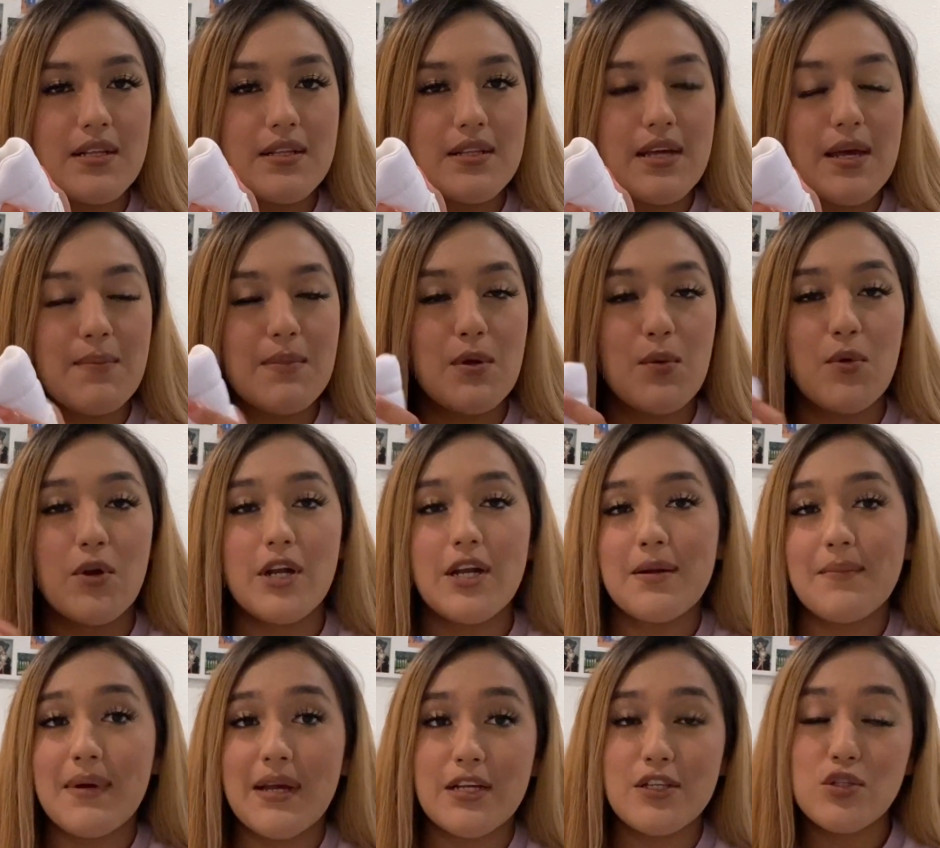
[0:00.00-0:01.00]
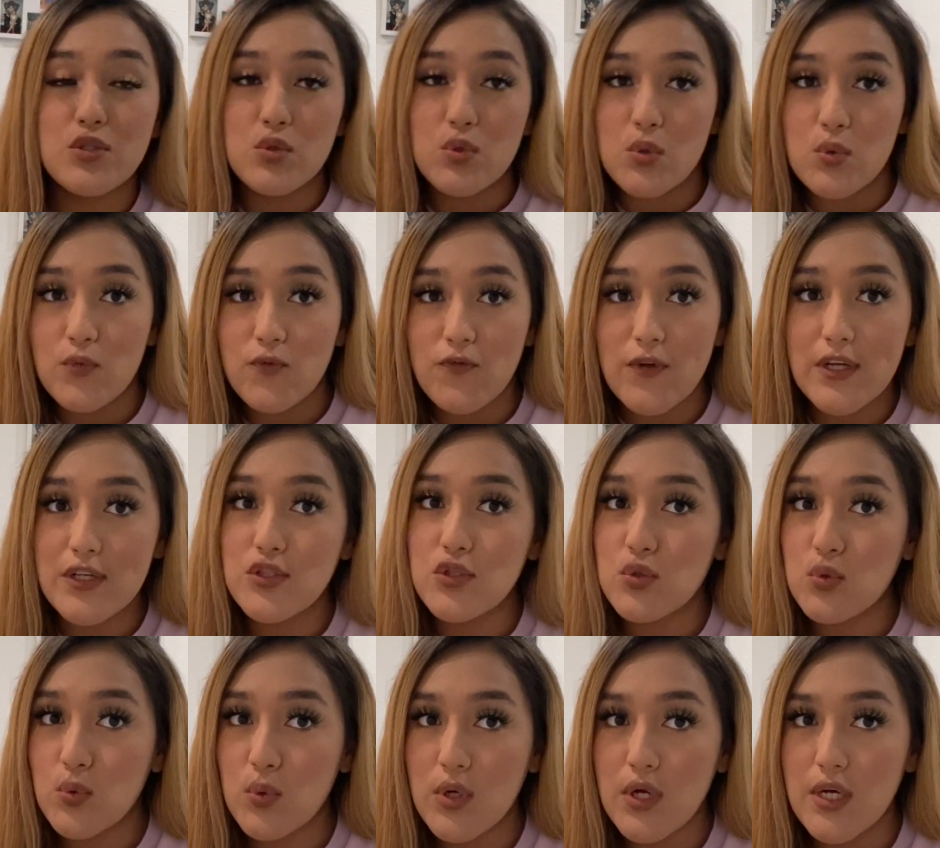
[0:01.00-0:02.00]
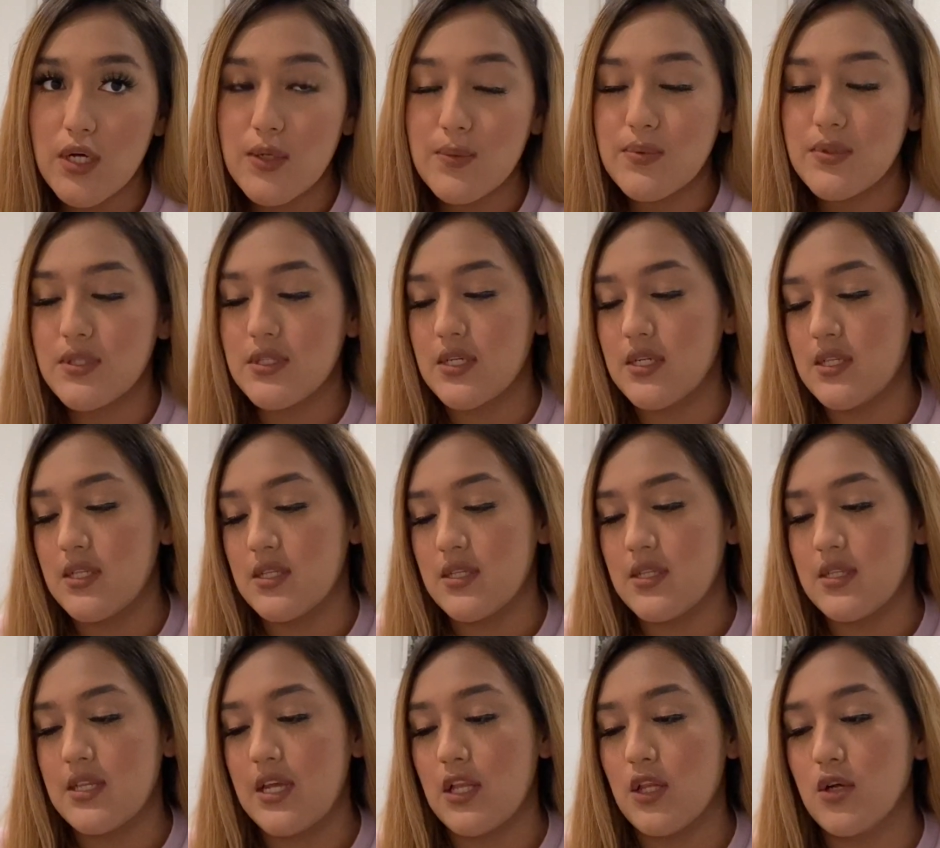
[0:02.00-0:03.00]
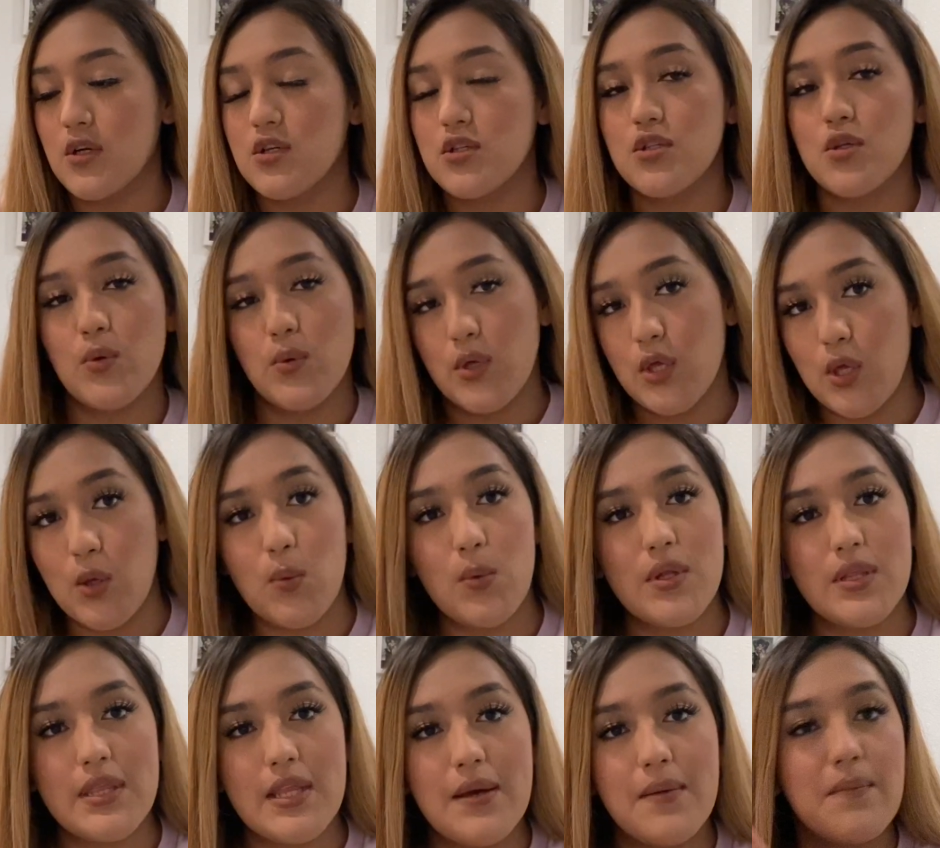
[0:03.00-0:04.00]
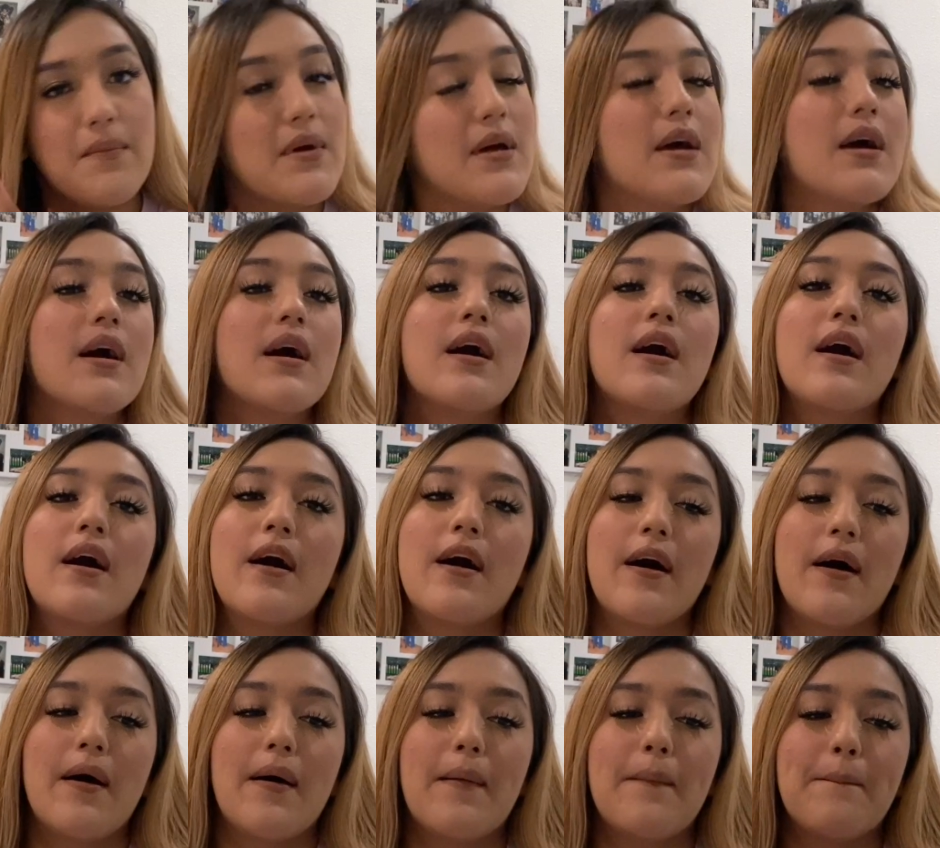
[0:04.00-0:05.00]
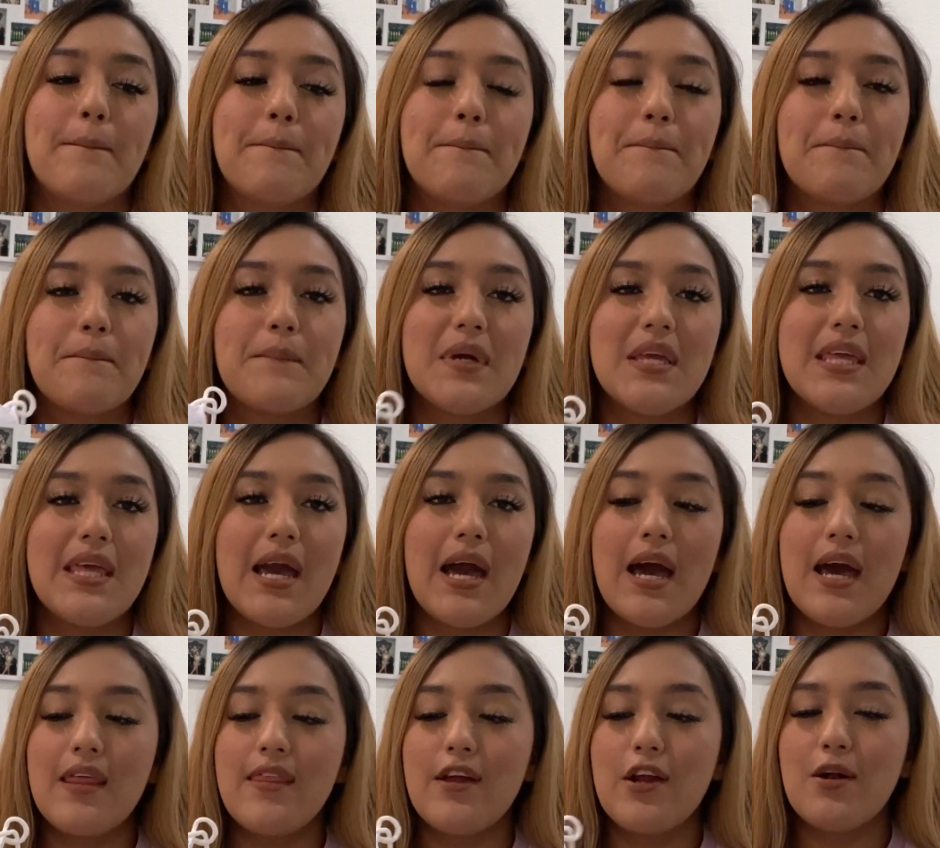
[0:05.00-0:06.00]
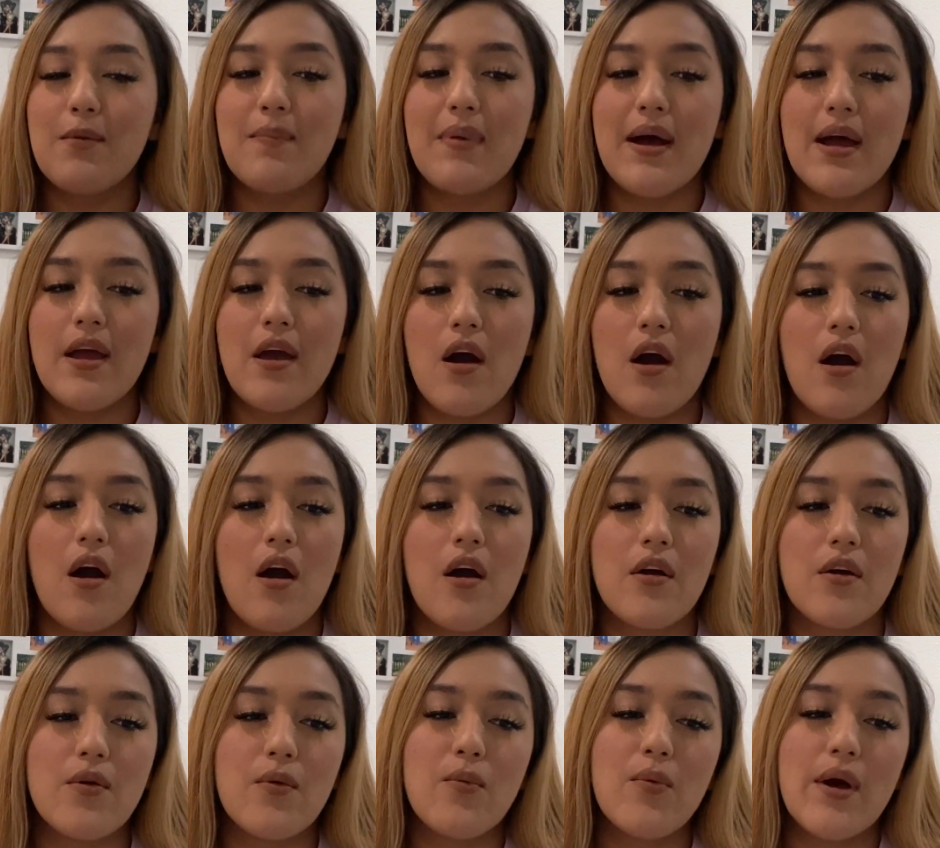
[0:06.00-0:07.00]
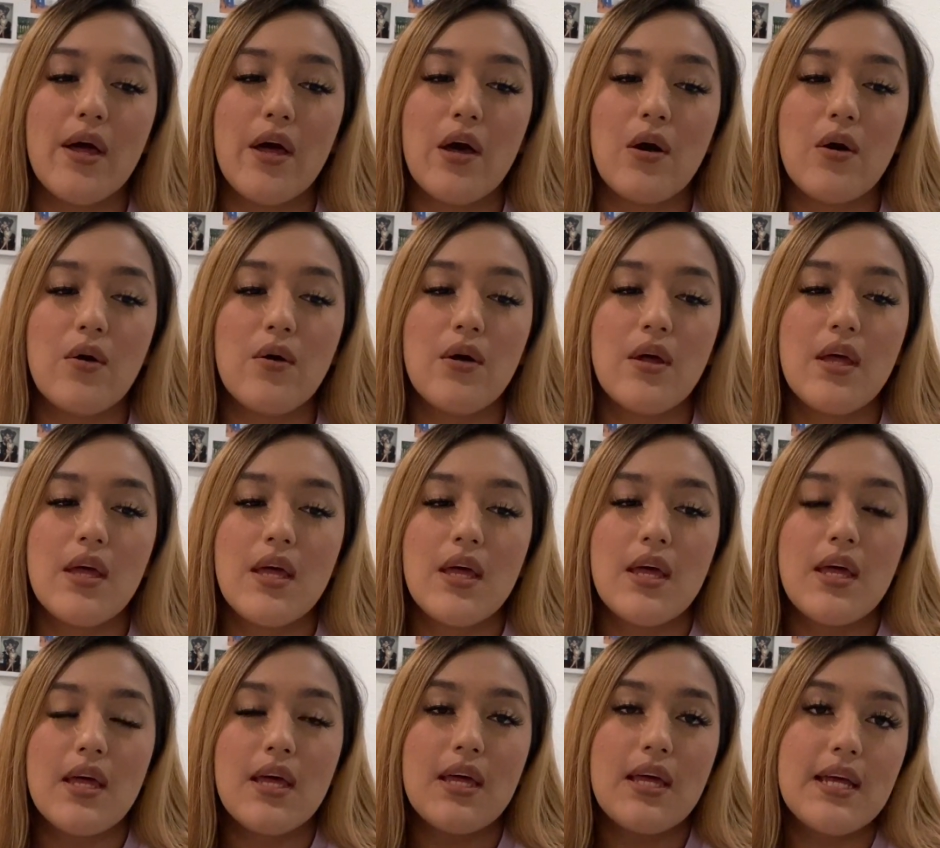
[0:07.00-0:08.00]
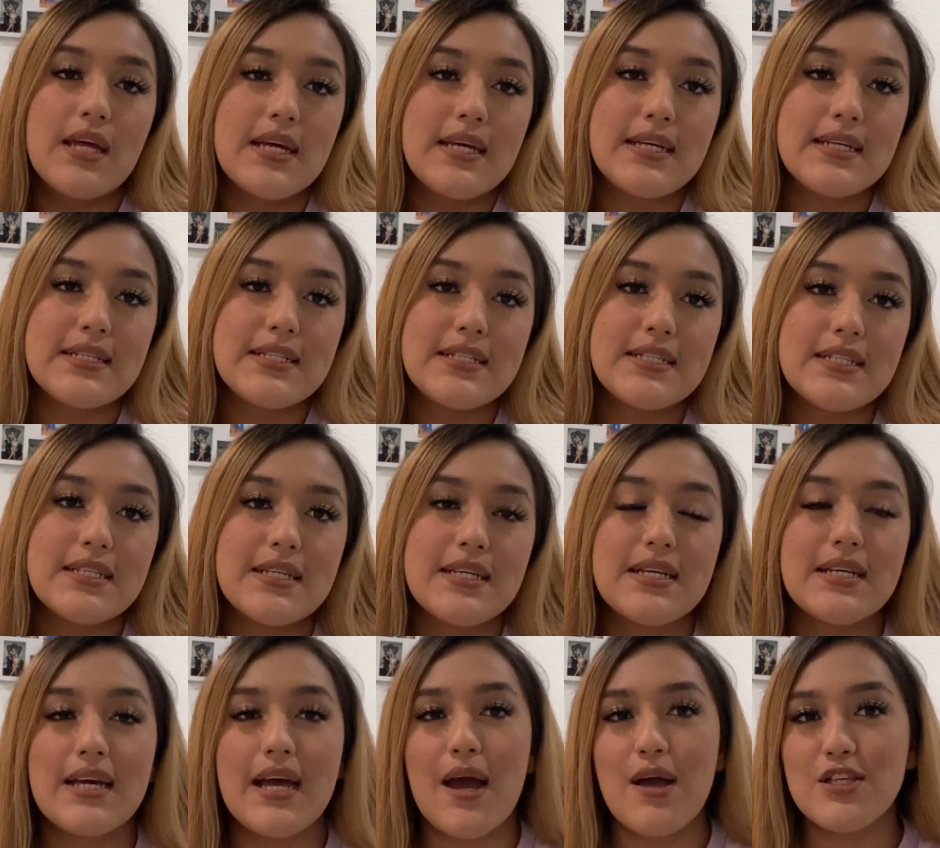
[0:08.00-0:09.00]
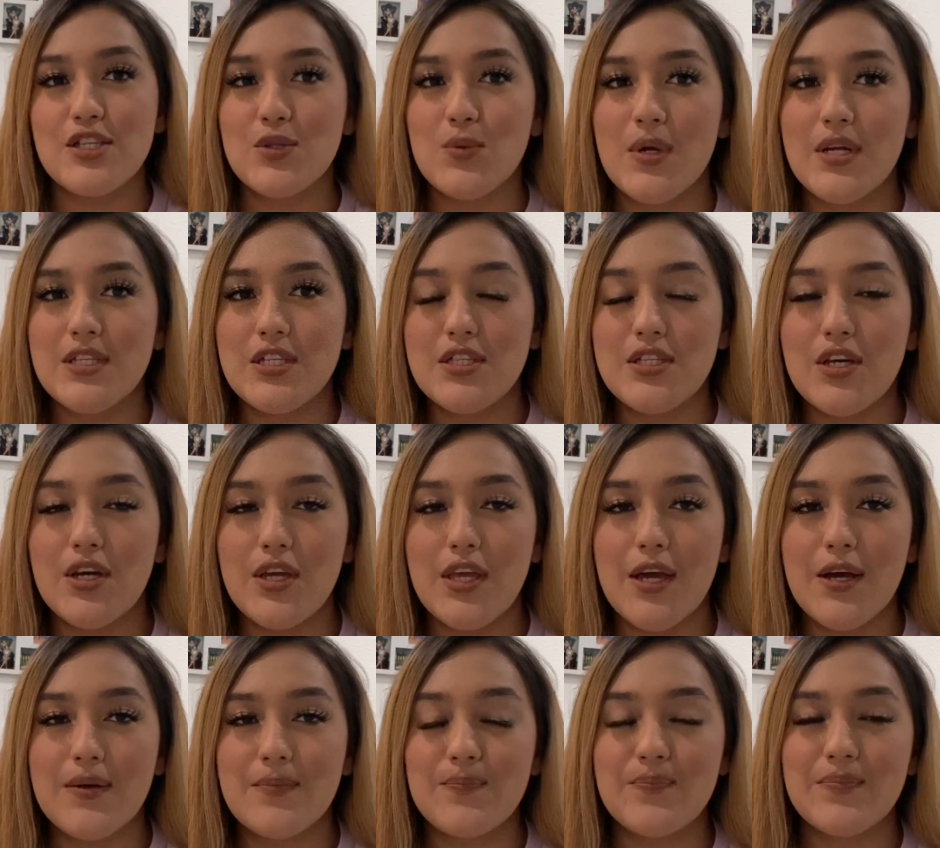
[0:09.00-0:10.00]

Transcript: I've been wearing my fixed scrubs and they look so cute with them. But yeah, they're by Hawkwell, and I just wanted to tell you,